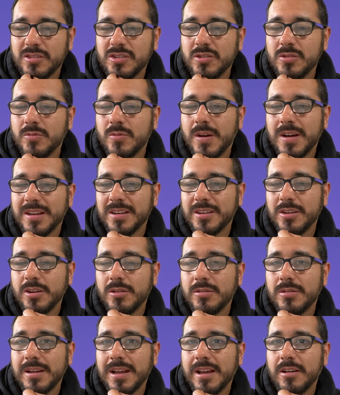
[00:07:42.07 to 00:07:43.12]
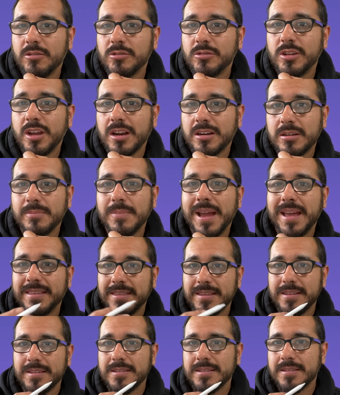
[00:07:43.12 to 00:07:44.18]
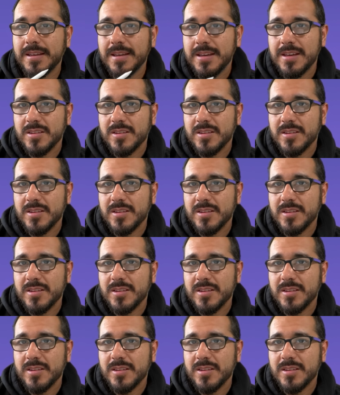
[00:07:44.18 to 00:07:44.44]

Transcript: do want to know how Dr. Math is.